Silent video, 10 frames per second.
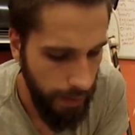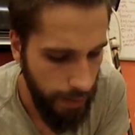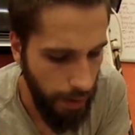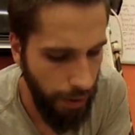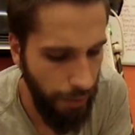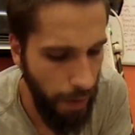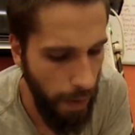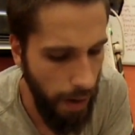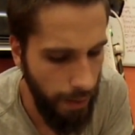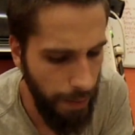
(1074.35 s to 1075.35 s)
to throw
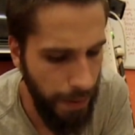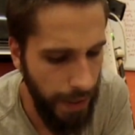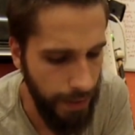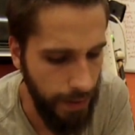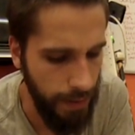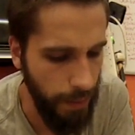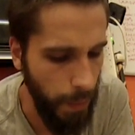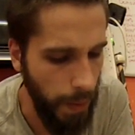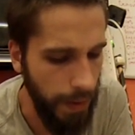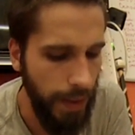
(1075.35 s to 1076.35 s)
all the pieces
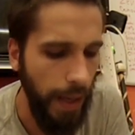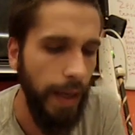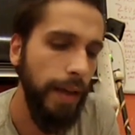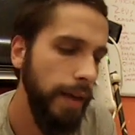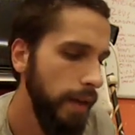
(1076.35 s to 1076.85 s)
in one day.